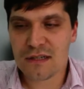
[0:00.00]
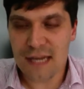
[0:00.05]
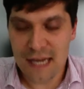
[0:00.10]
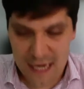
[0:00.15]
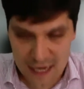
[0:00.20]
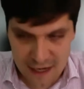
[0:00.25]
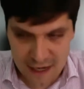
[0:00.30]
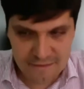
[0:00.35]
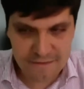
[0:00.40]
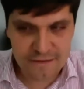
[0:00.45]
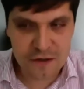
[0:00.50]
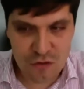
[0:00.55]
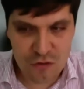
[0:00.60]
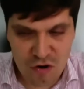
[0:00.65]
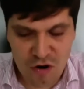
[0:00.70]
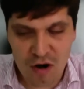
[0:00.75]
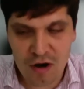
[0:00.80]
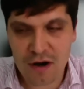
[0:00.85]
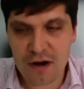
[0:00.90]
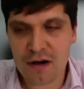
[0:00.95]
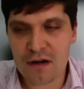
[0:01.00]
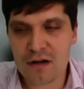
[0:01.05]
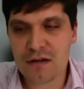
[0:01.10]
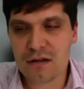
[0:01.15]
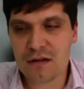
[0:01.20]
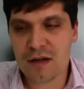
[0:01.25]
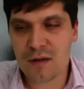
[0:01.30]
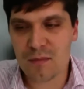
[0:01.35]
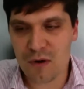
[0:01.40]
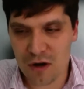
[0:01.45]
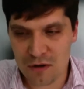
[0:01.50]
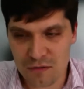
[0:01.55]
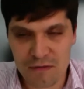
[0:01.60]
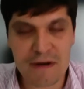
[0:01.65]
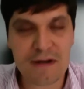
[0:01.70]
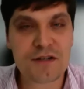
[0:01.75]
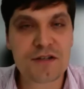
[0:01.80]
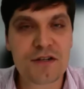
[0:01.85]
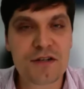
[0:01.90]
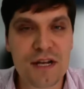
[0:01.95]
if you hire a
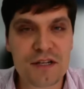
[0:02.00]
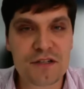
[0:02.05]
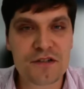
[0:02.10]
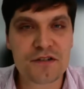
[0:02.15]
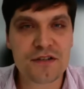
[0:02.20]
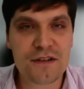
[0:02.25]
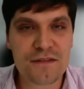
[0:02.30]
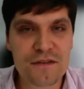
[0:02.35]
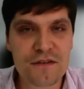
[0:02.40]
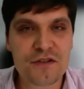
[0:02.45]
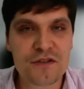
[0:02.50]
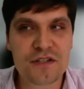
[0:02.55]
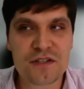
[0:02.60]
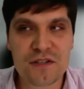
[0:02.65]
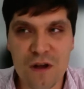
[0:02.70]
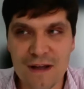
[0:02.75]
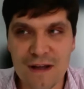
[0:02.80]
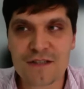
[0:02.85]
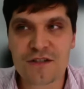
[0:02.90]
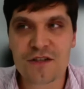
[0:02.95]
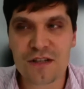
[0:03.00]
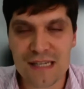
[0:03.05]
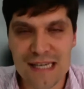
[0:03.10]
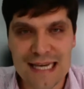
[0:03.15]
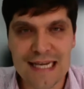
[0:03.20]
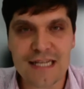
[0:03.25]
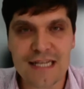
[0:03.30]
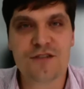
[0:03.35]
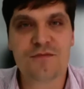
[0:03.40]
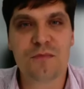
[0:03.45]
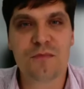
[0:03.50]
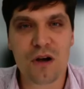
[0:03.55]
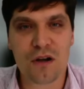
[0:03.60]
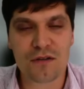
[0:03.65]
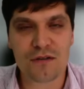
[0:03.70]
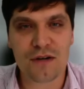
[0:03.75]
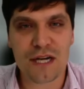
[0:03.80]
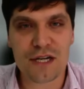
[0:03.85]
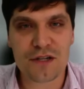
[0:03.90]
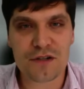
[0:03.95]
migration agent, if you decide to engage a
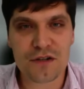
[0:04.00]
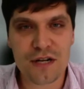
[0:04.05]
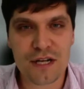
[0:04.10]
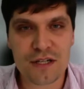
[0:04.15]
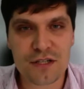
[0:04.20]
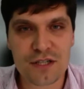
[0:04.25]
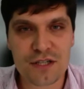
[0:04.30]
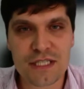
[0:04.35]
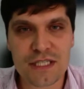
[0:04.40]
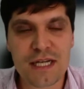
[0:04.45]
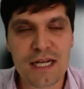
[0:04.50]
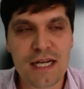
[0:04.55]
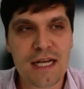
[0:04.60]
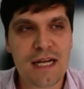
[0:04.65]
migration agent,